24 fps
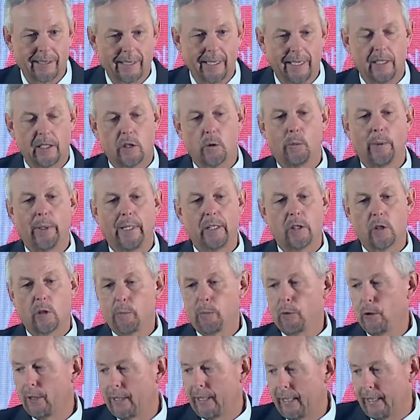in the way it
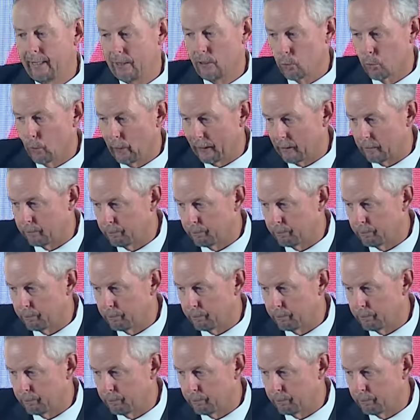communicates as well.